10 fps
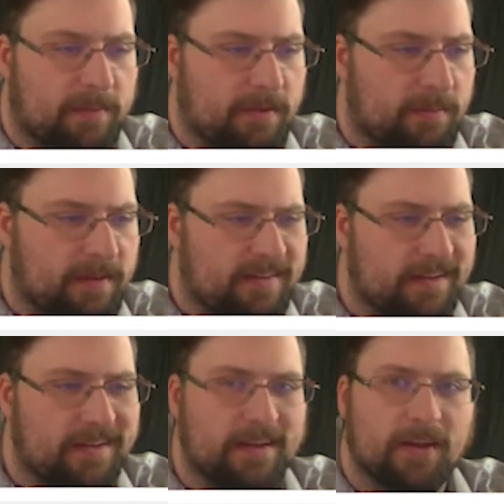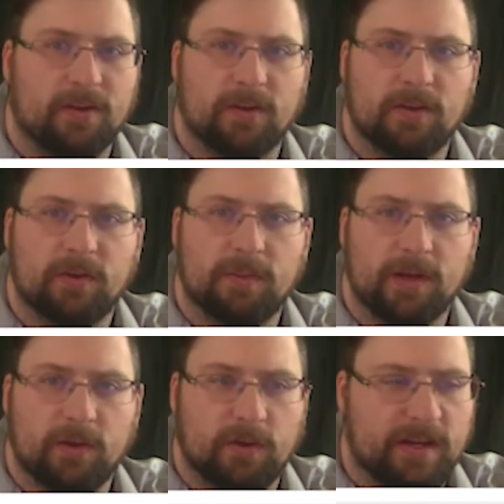So it'll be slightly colored a little
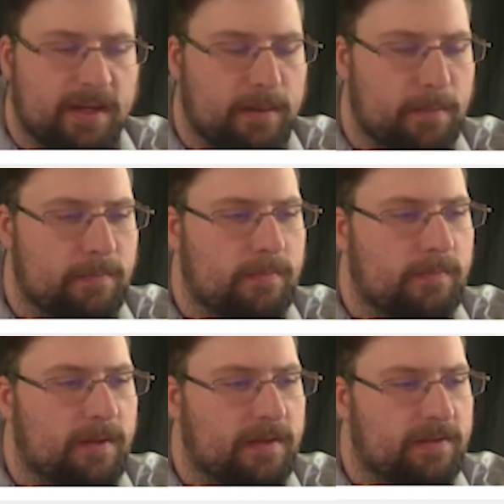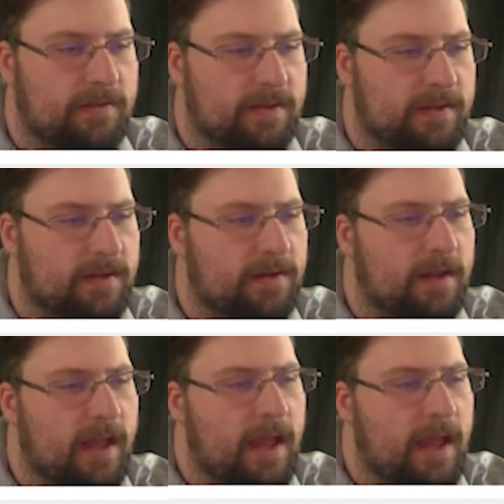bit green, as you see here.